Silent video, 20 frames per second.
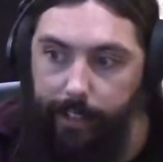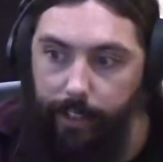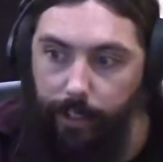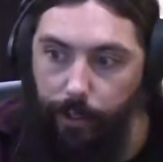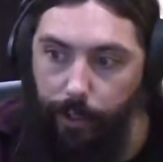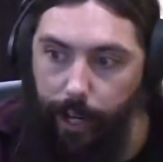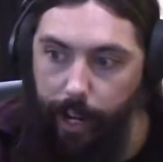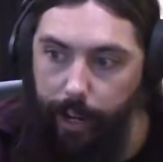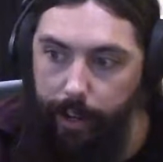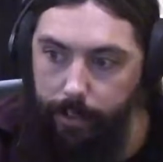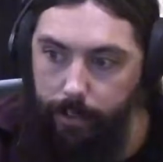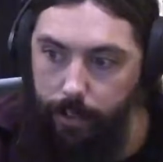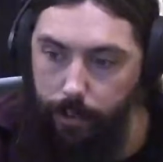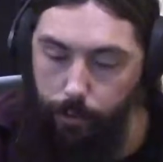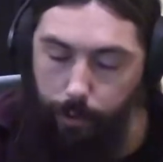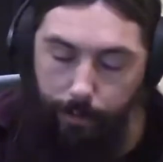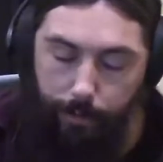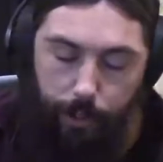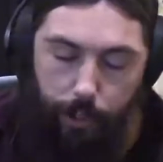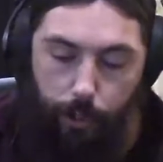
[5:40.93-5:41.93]
Okay, so we
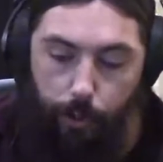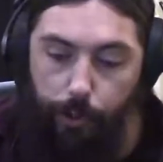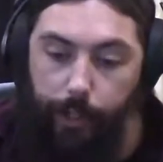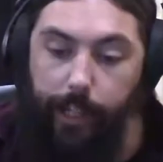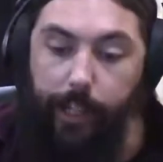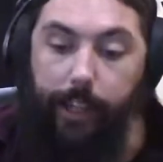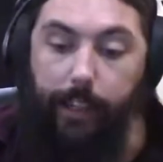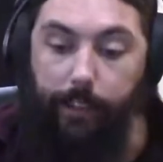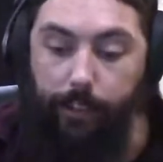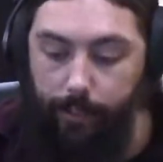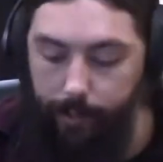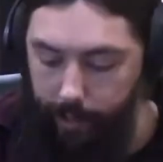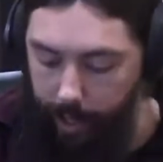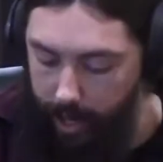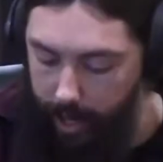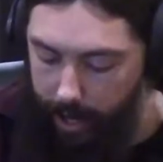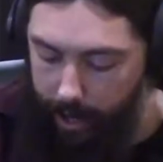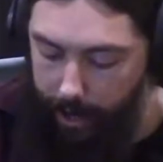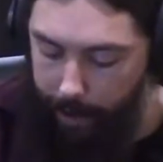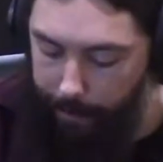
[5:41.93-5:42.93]
have 2 E's.
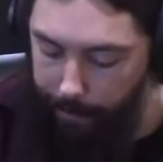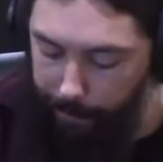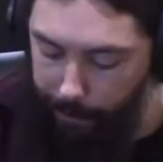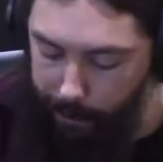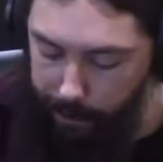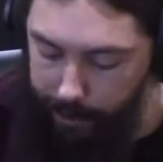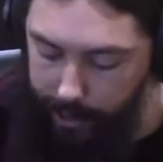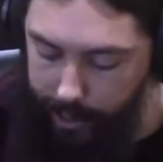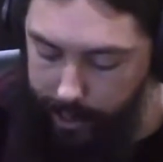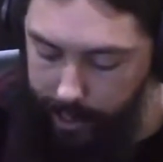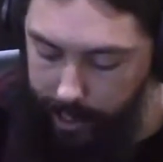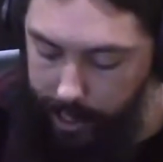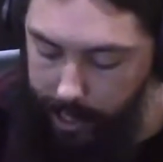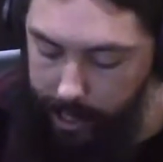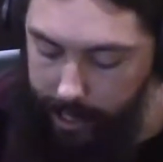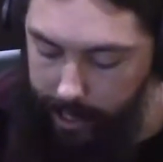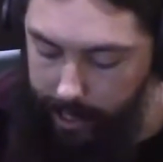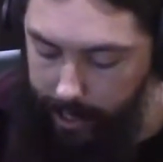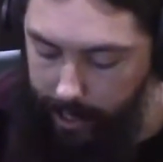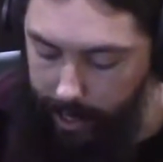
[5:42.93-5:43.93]
First is
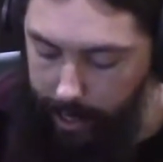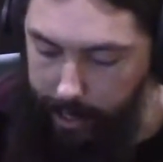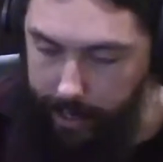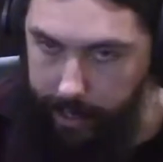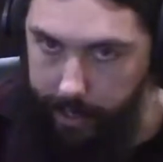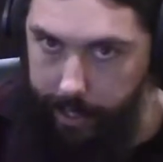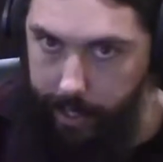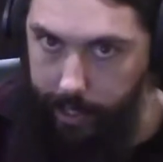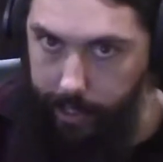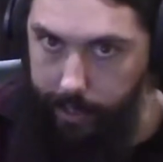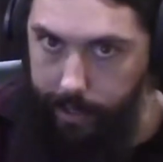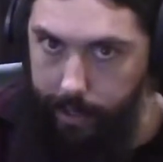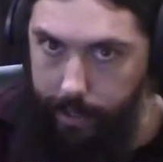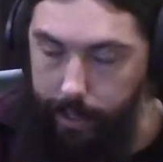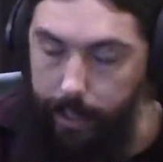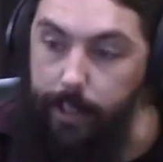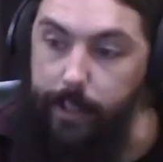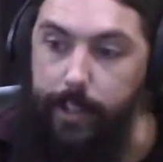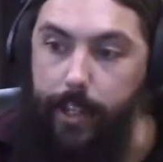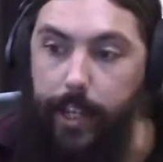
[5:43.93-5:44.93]
E and sixth
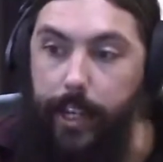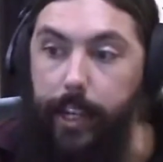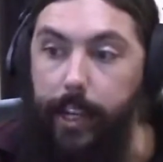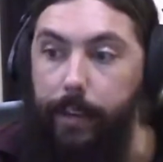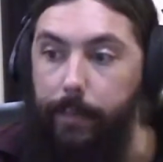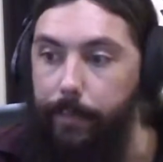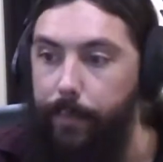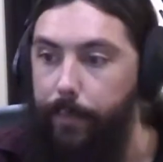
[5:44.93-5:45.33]
is E.